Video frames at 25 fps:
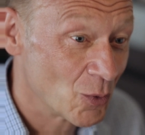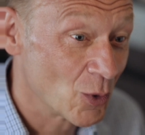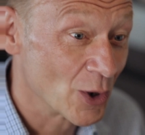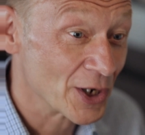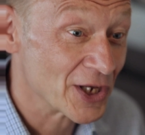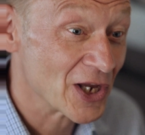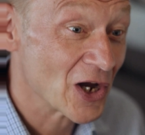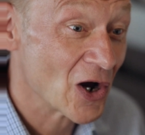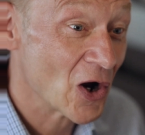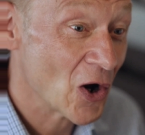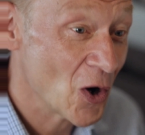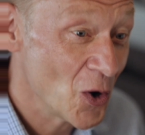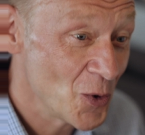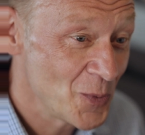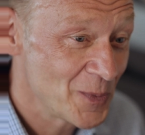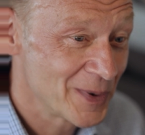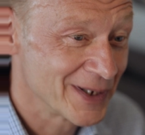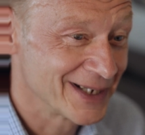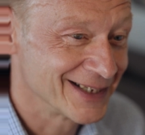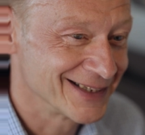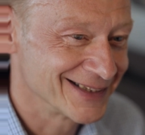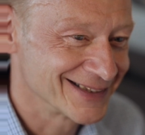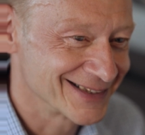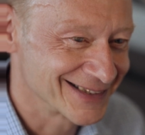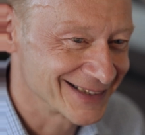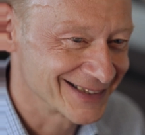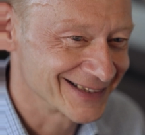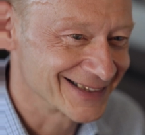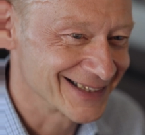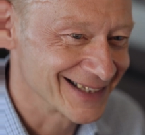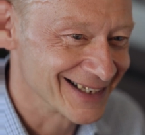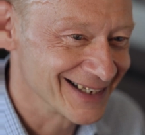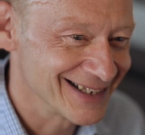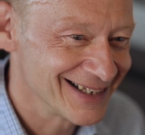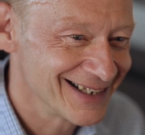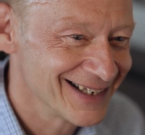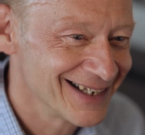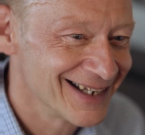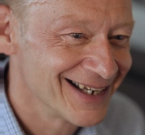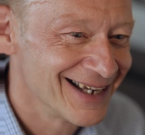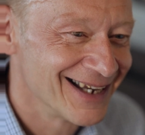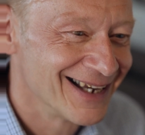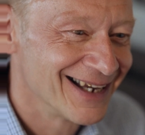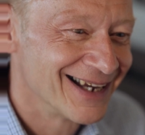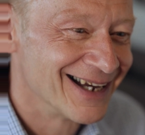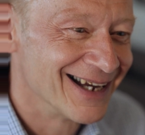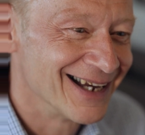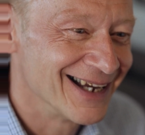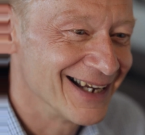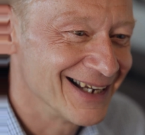What you're hoping to see
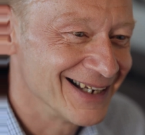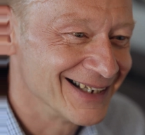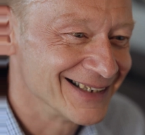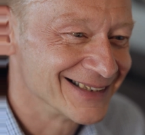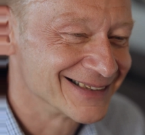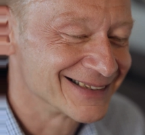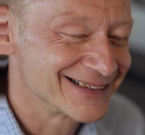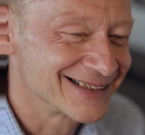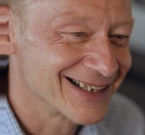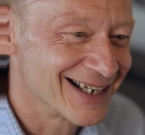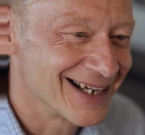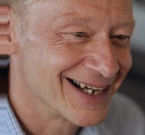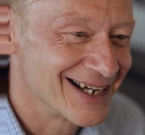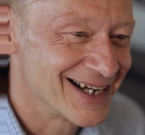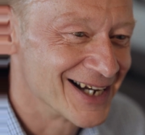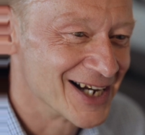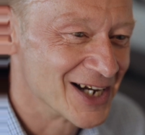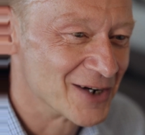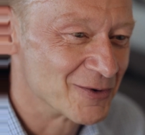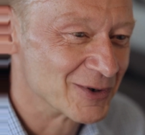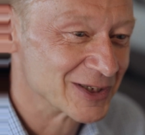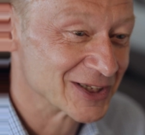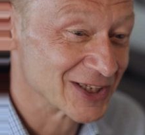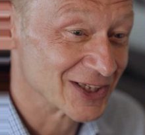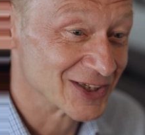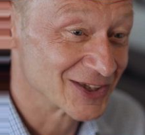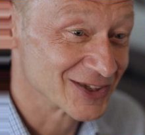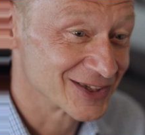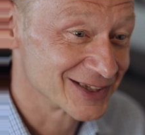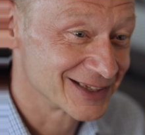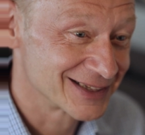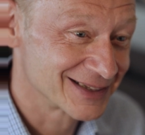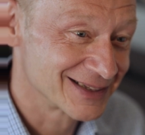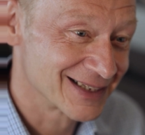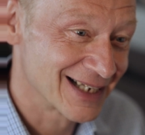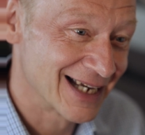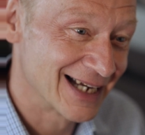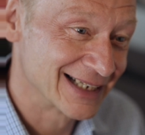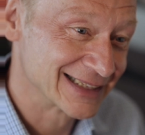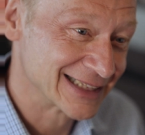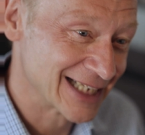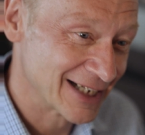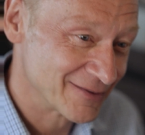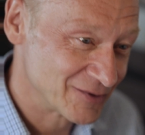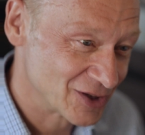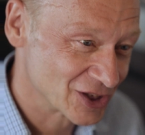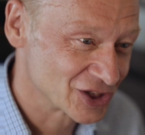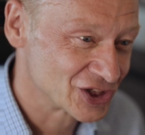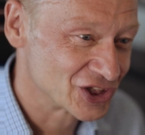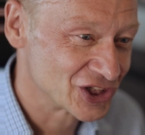is uh, results as
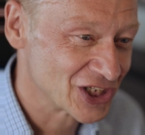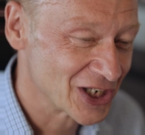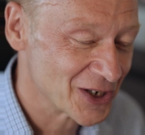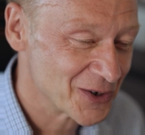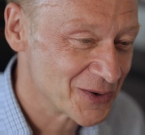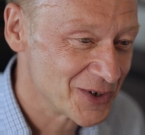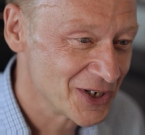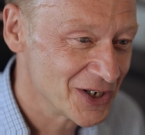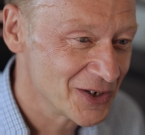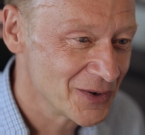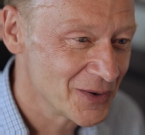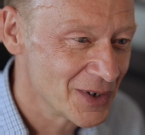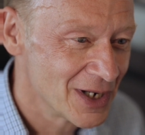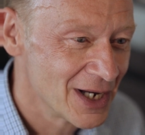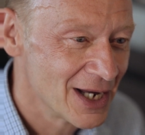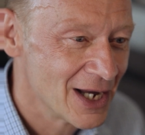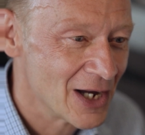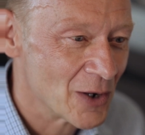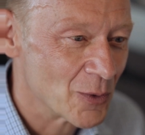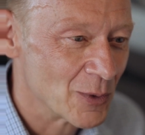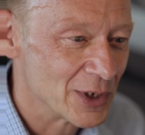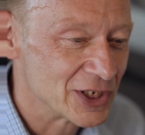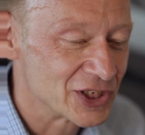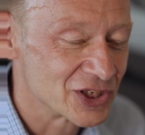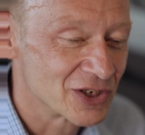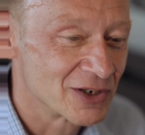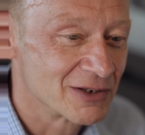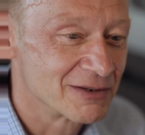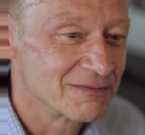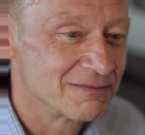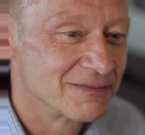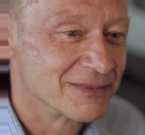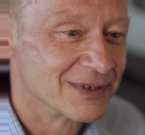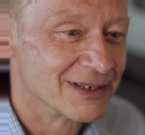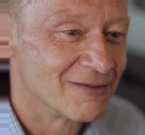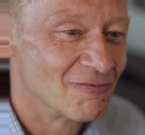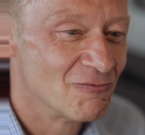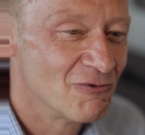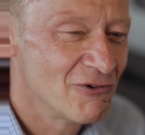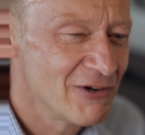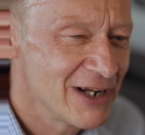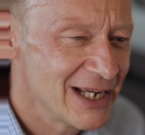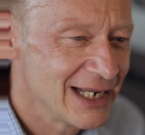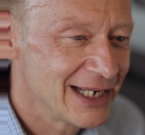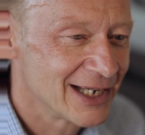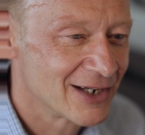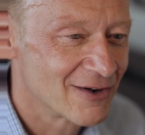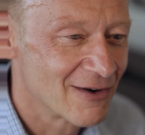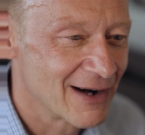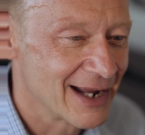I've just shown you, which are
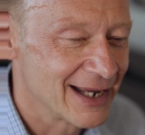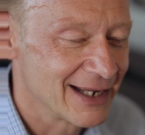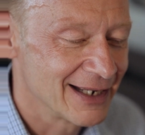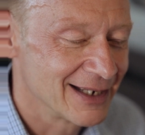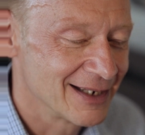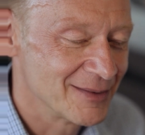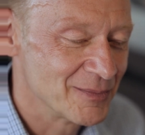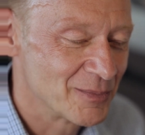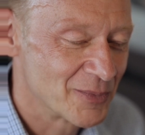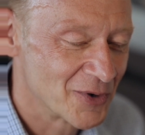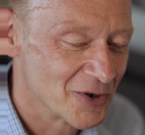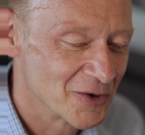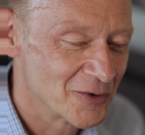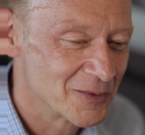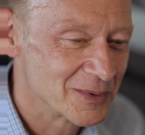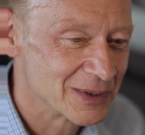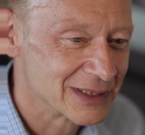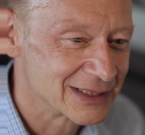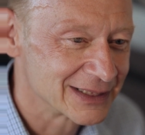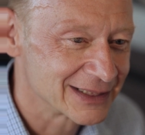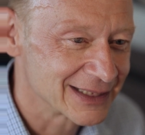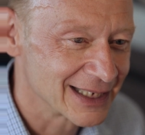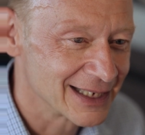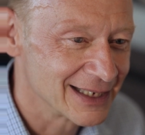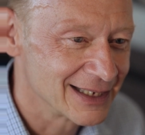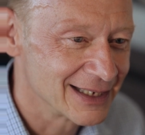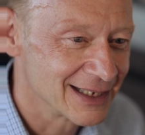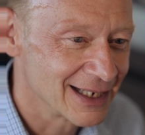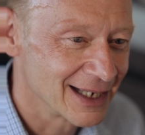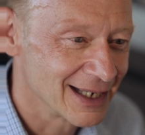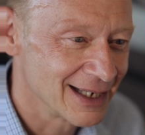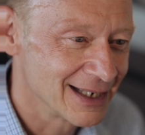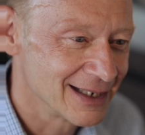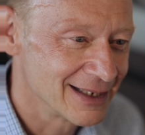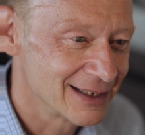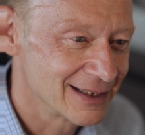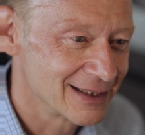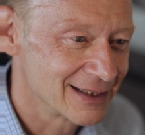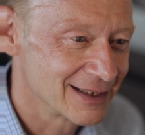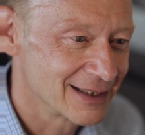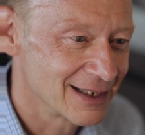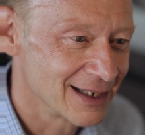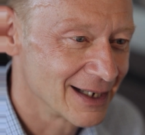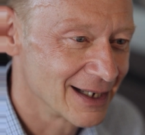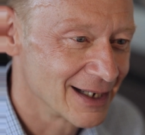really great improvements in, in,